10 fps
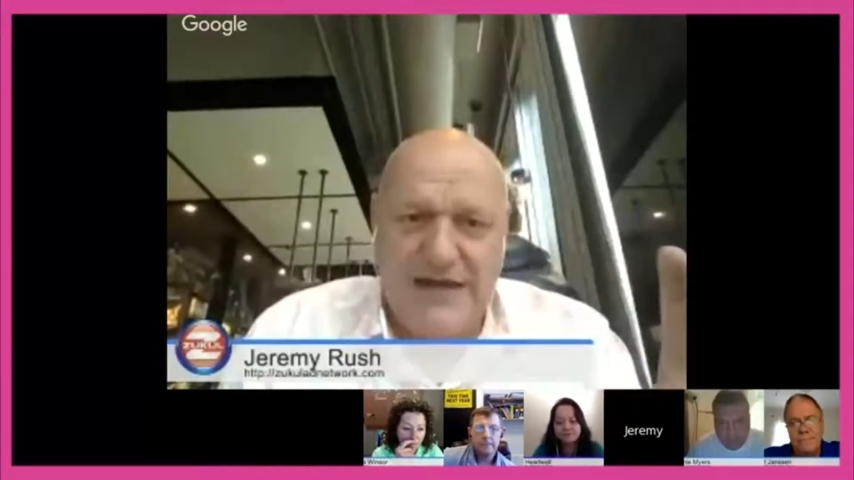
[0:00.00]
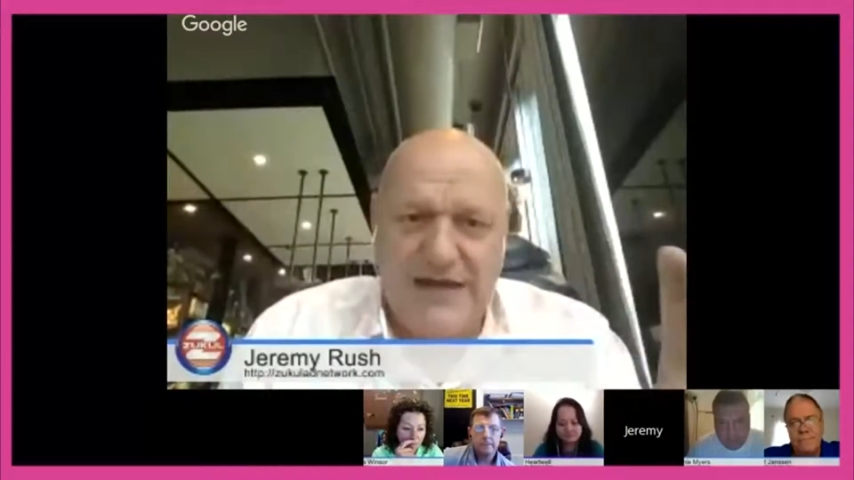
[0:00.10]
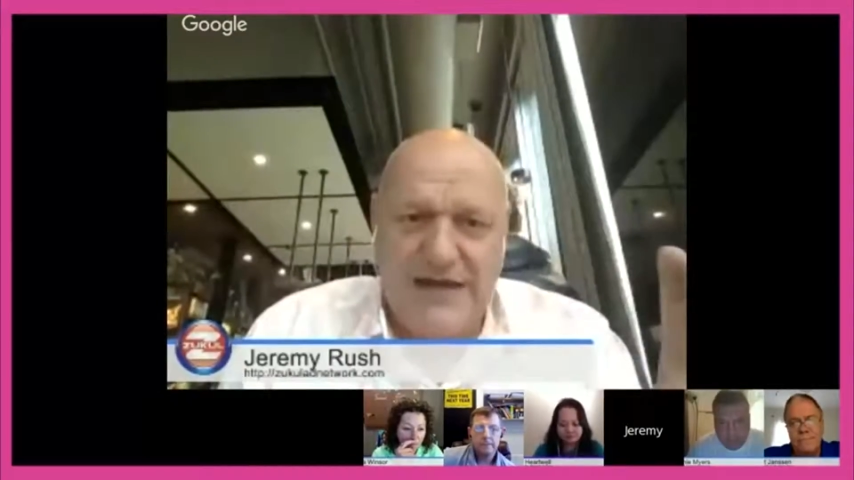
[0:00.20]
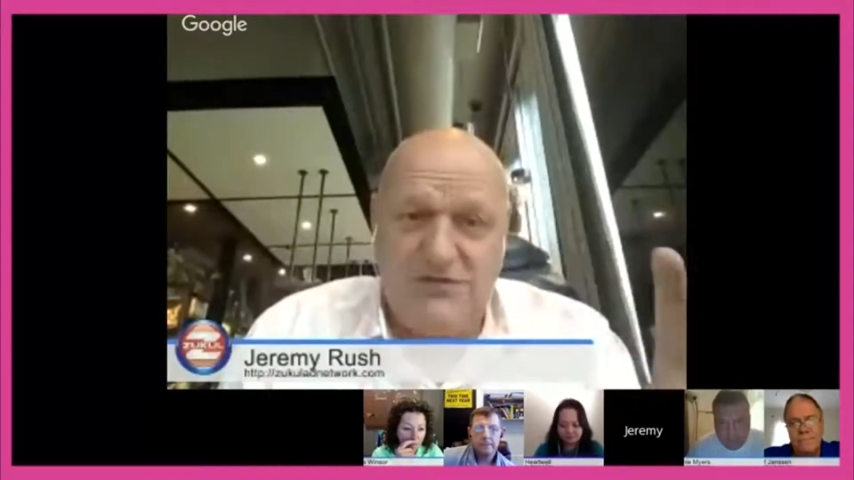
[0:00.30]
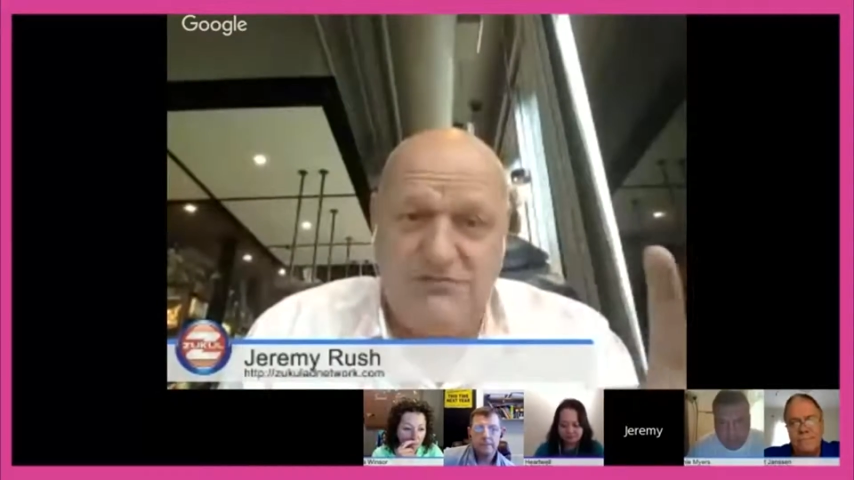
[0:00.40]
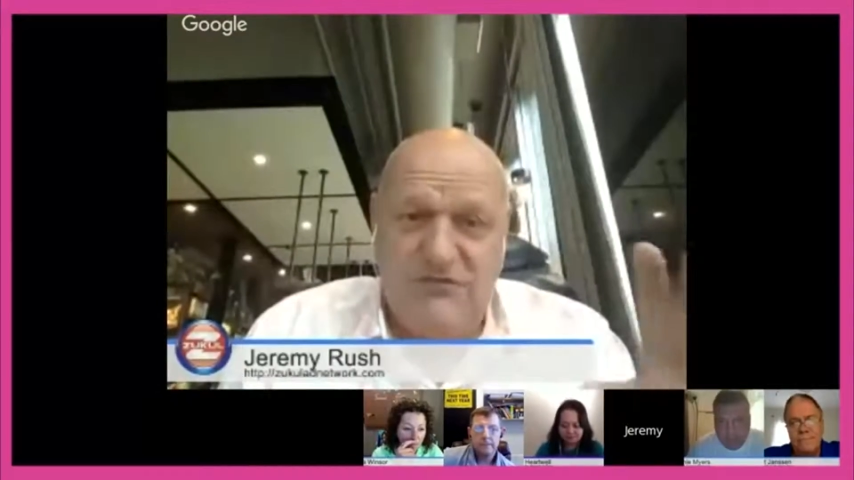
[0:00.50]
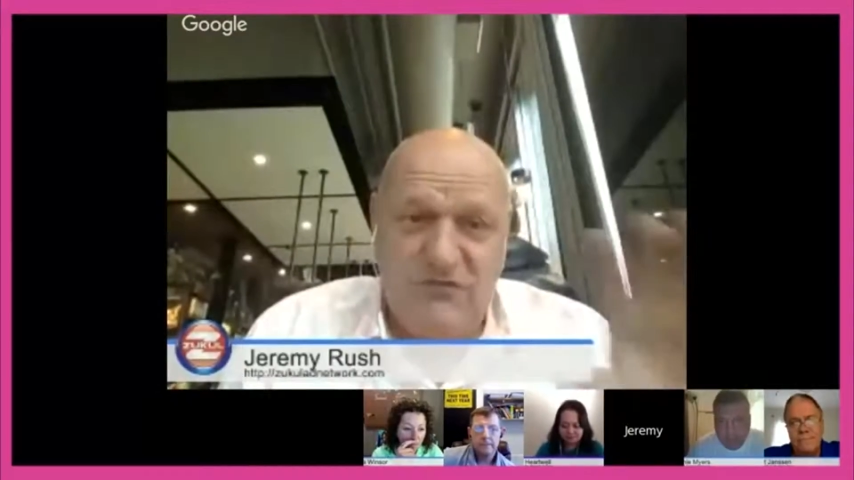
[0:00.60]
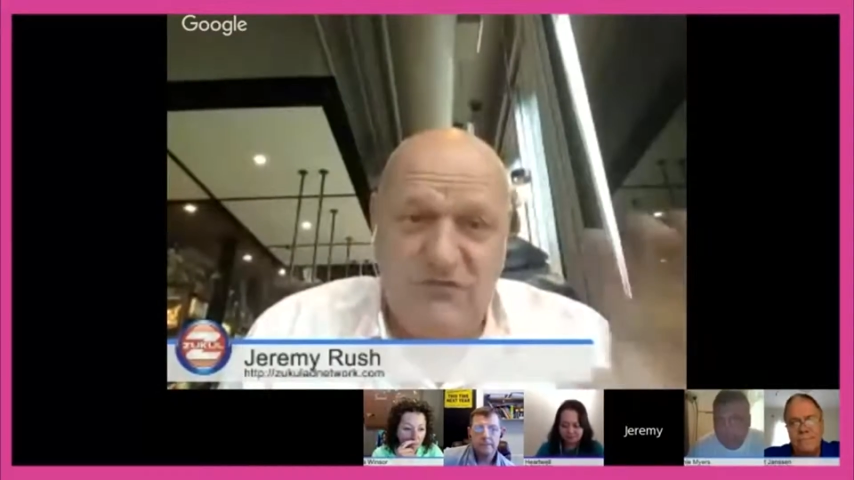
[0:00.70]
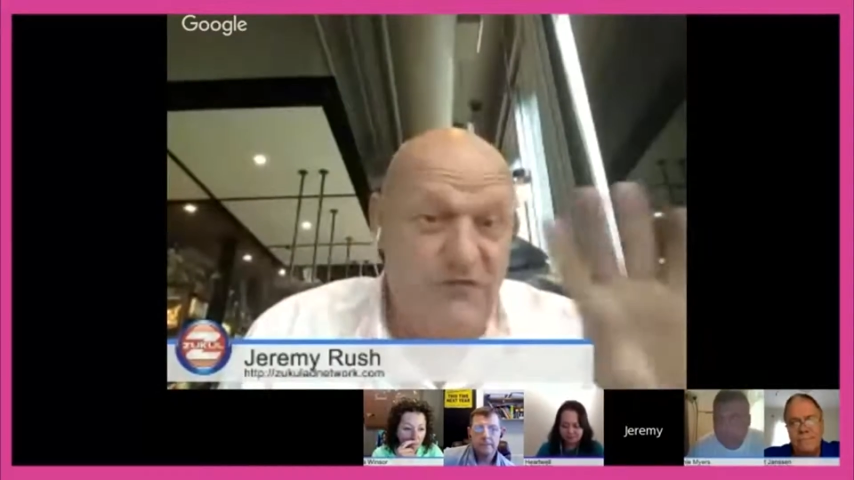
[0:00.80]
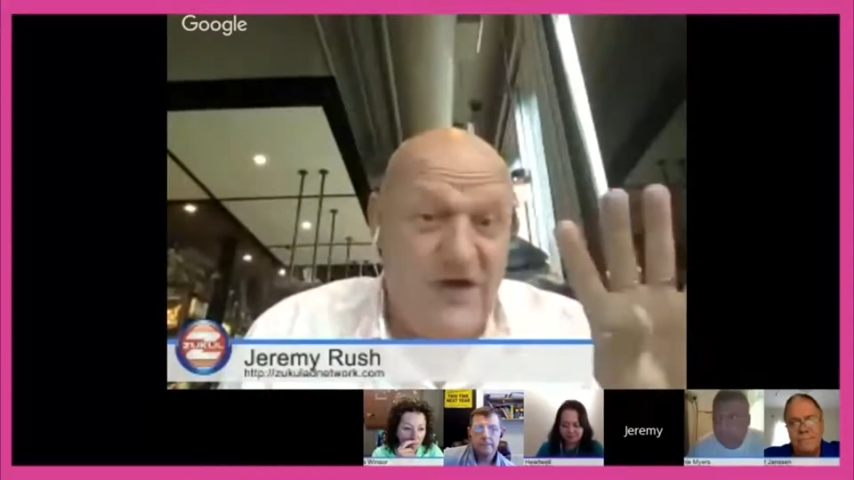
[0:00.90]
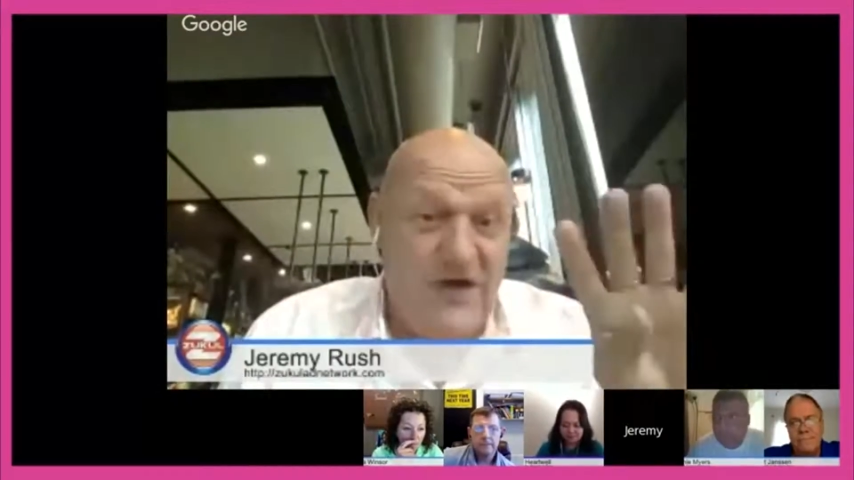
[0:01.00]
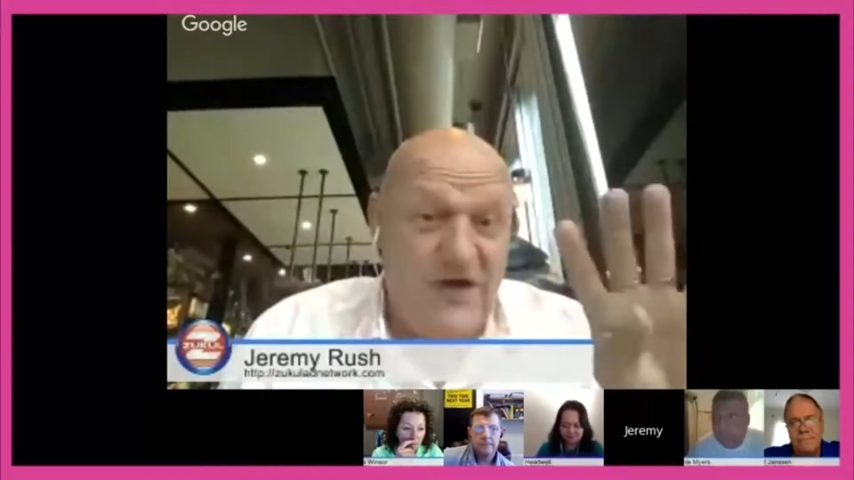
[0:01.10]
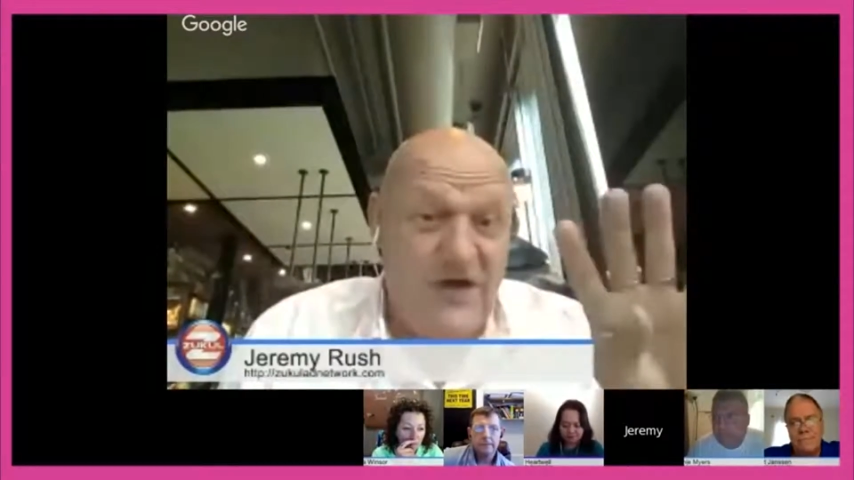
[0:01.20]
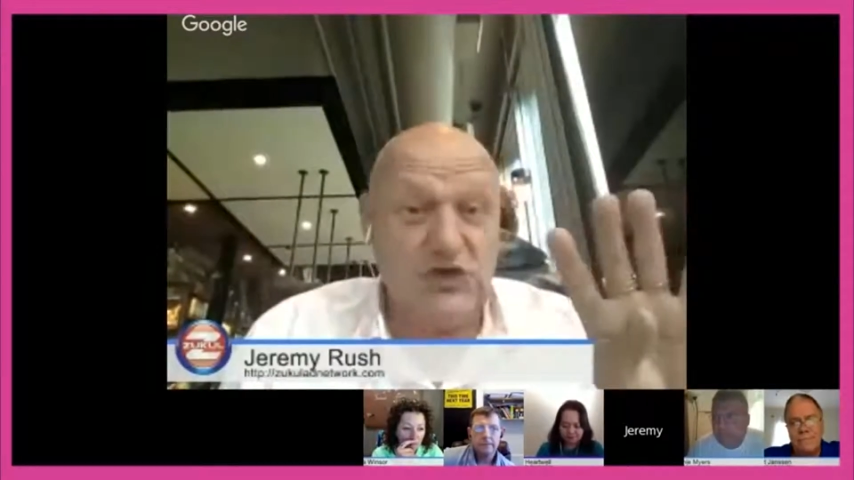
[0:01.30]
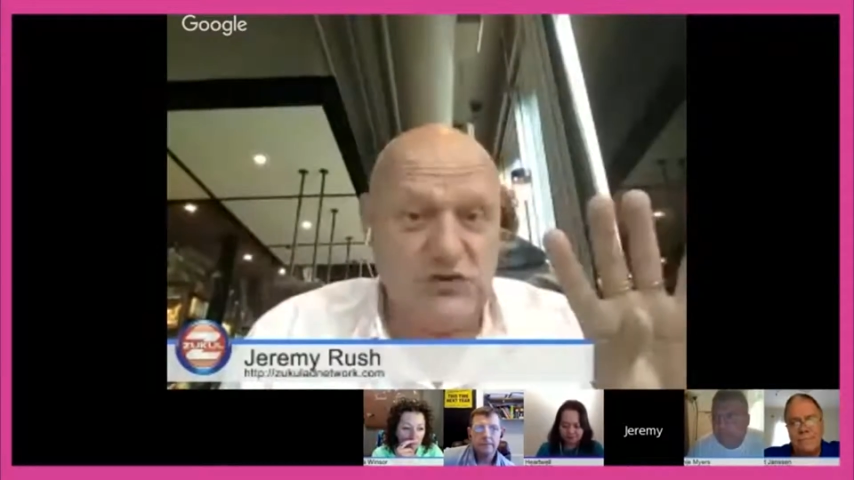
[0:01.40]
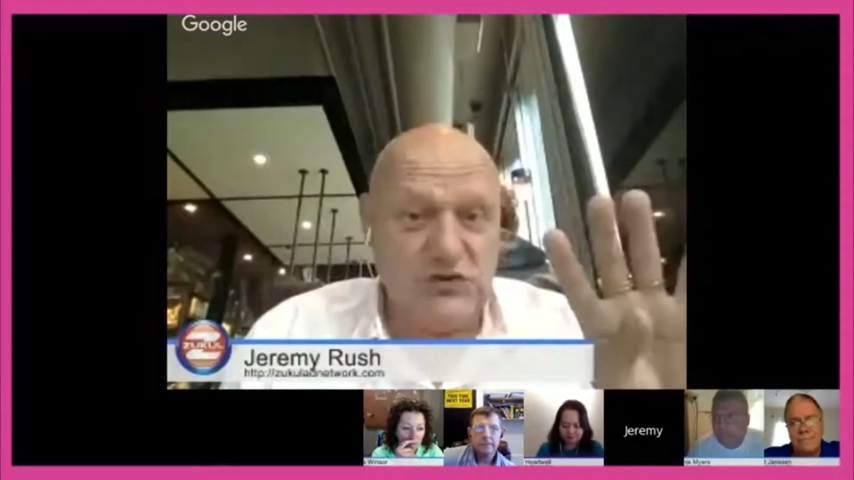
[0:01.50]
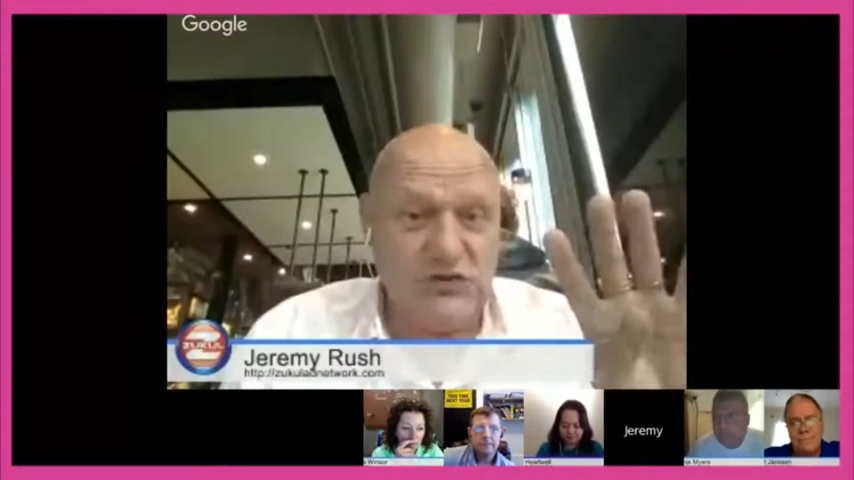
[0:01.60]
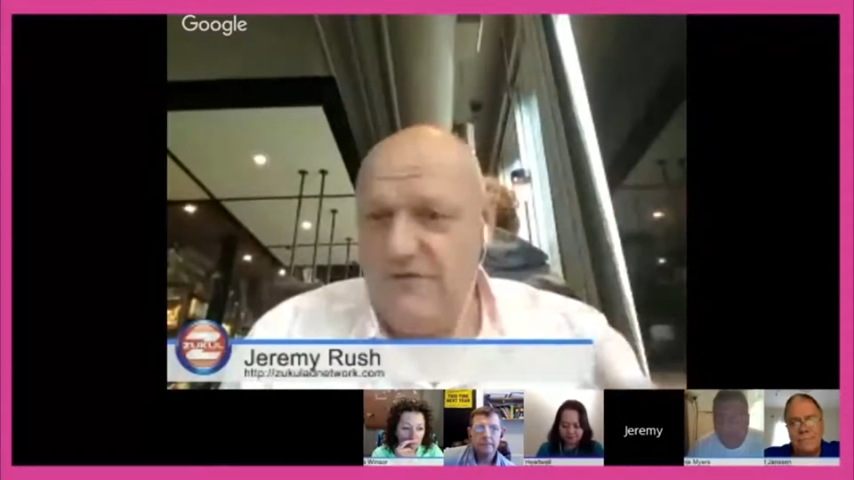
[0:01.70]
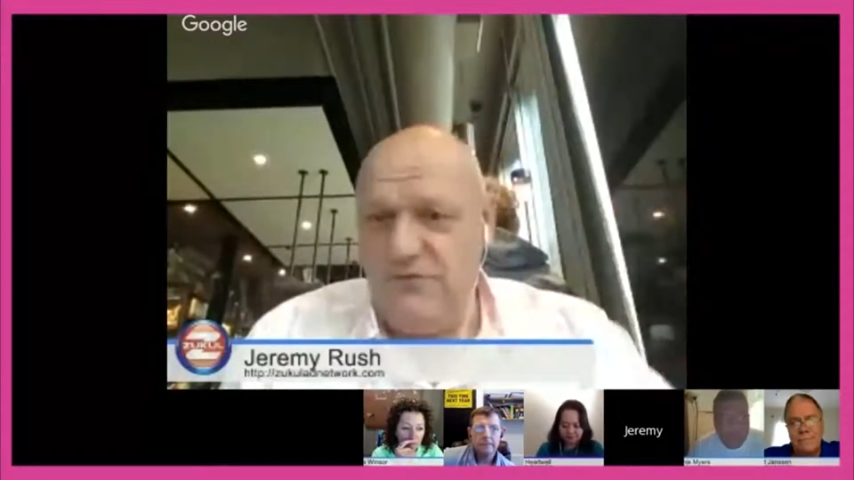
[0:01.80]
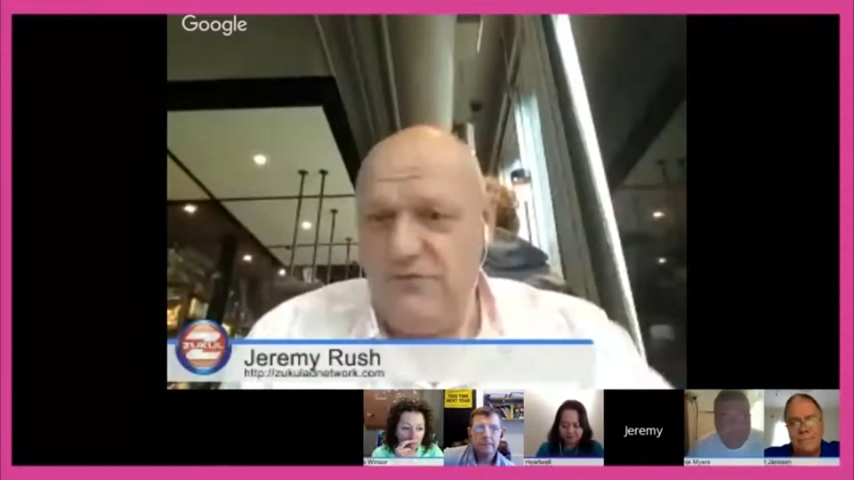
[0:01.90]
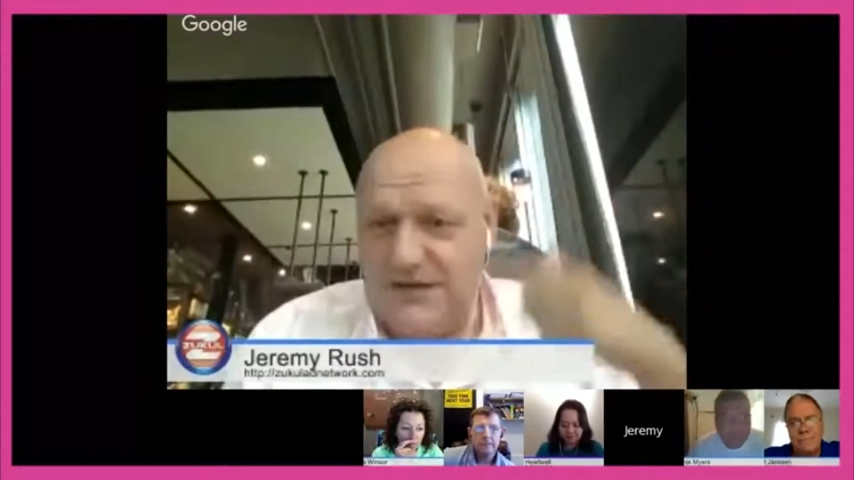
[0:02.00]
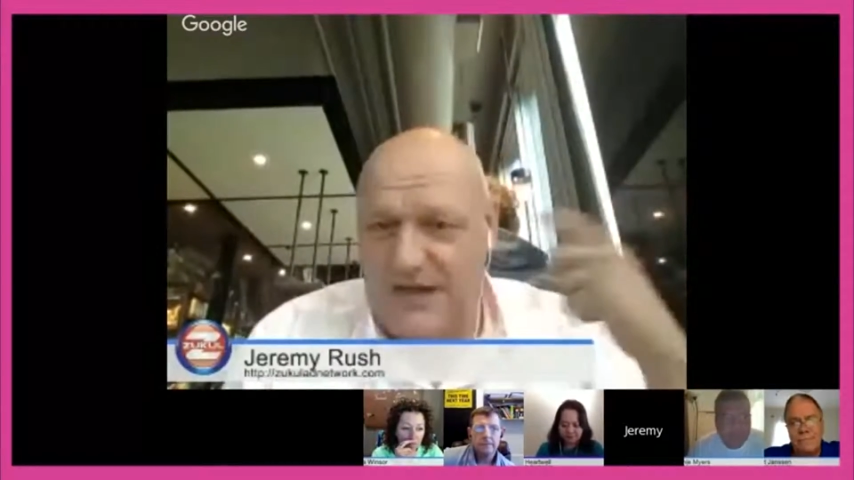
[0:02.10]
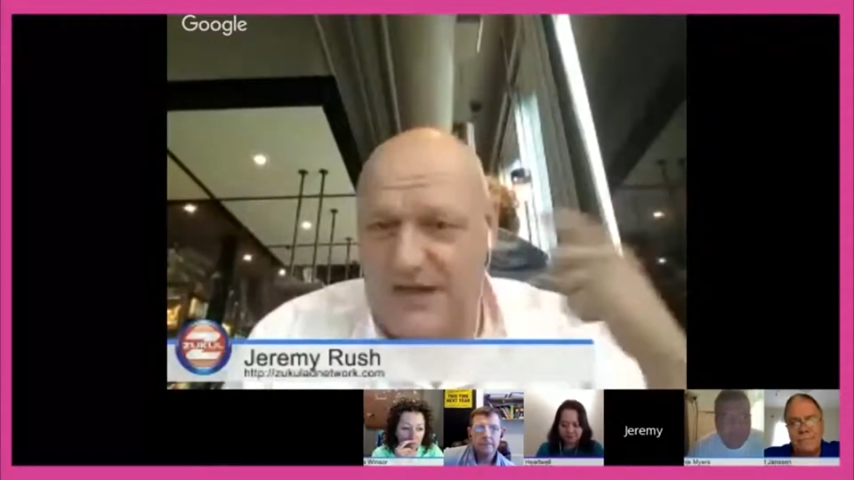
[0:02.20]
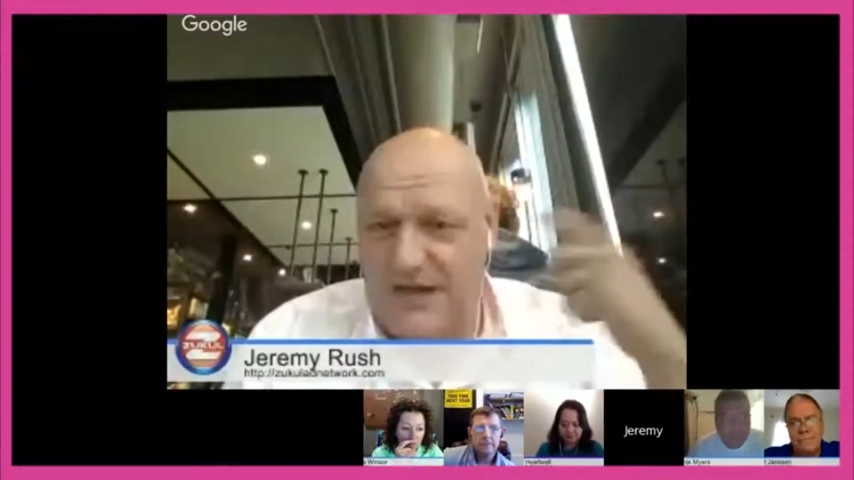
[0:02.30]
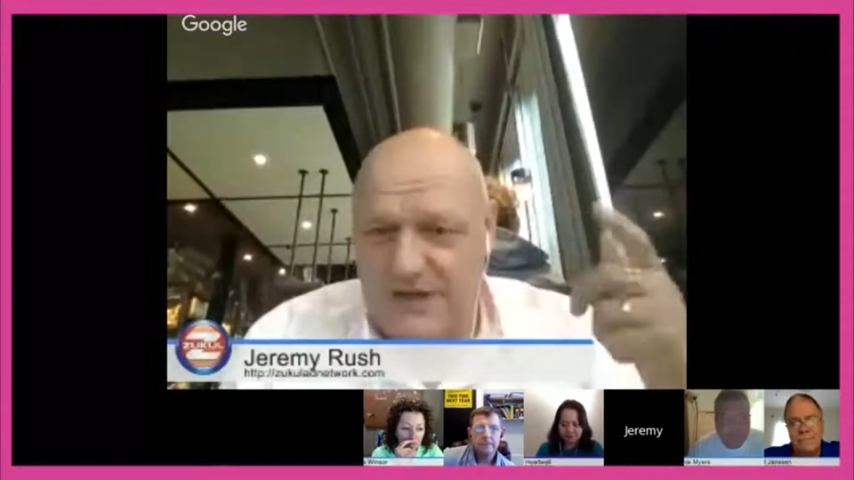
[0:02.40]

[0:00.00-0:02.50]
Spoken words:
$4,000 worth, if we can double the number.